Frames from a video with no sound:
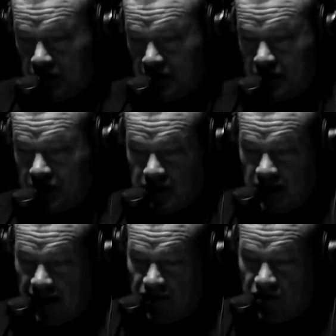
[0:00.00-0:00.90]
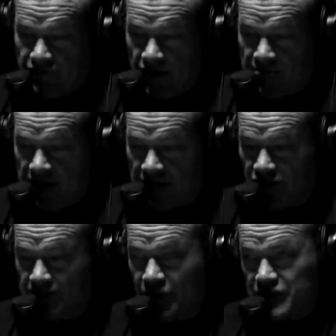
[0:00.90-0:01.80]
he had a good impact on
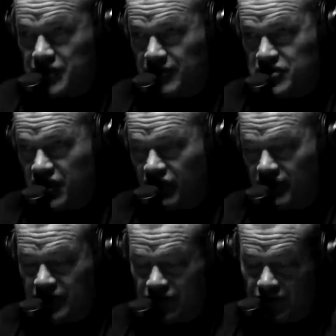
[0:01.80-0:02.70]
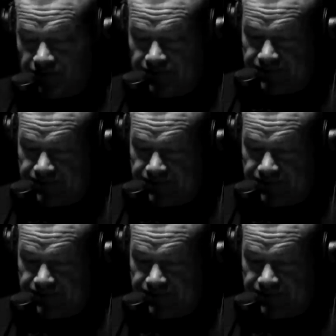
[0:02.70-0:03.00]
the military, but his governmental